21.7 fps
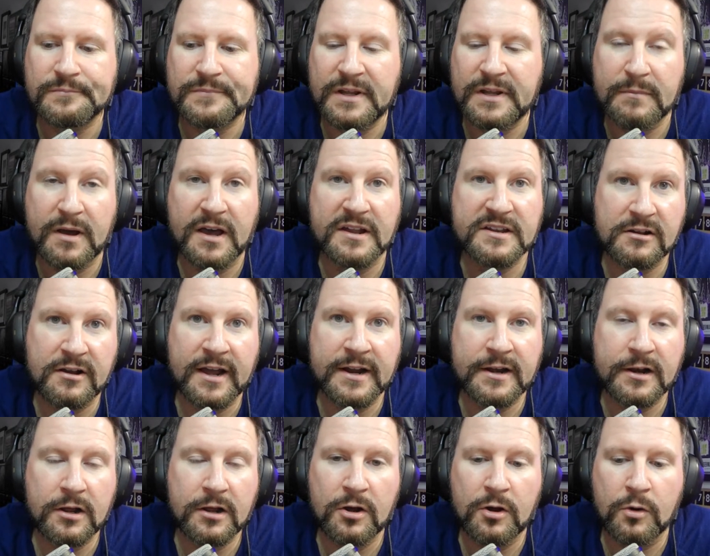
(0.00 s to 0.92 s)
in Moscow,
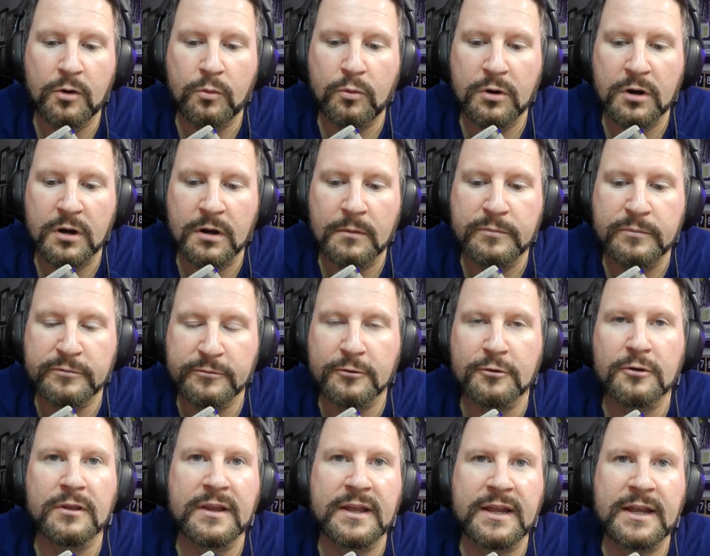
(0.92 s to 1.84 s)
Idaho, were
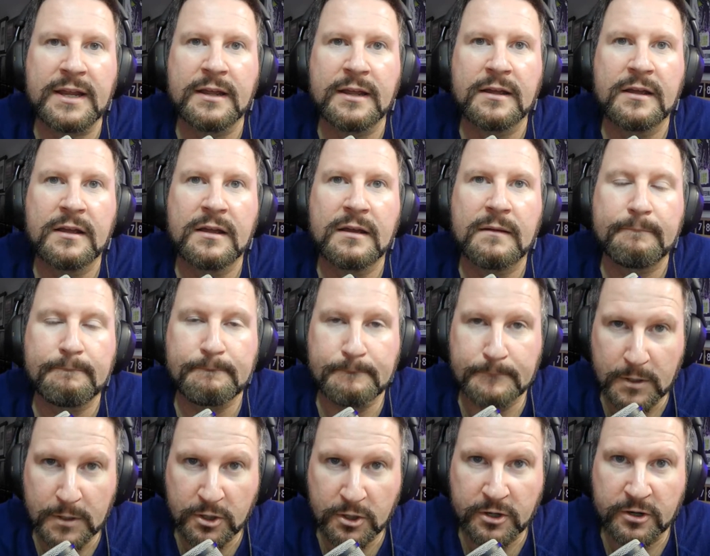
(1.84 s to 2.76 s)
brutally
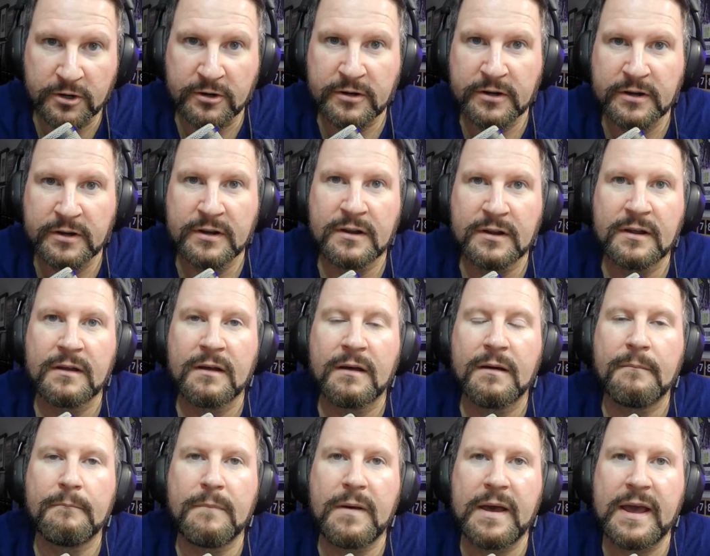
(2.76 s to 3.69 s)
murdered,
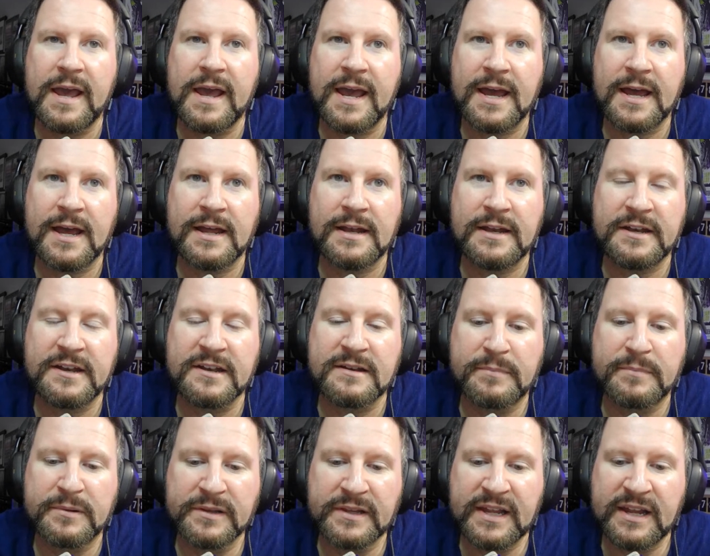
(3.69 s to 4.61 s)
and it is
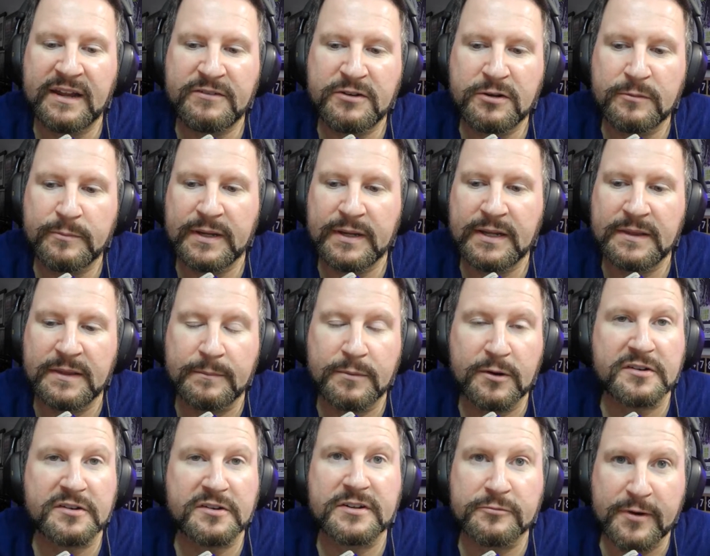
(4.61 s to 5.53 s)
believed to be the
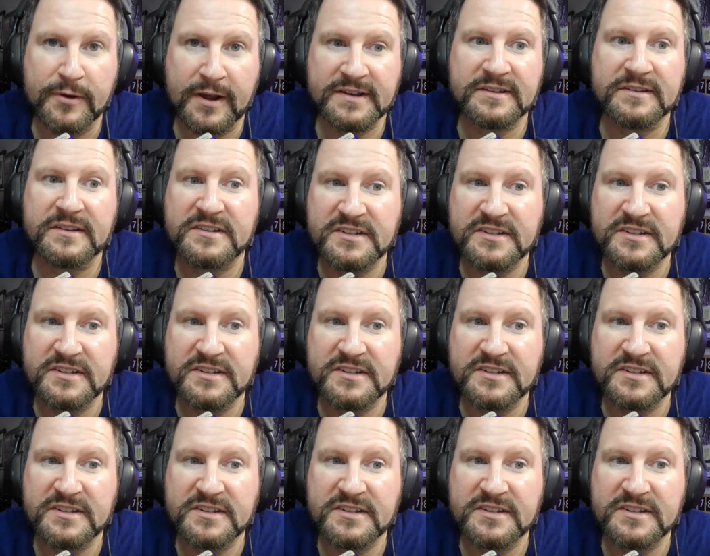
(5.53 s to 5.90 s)
person arrested.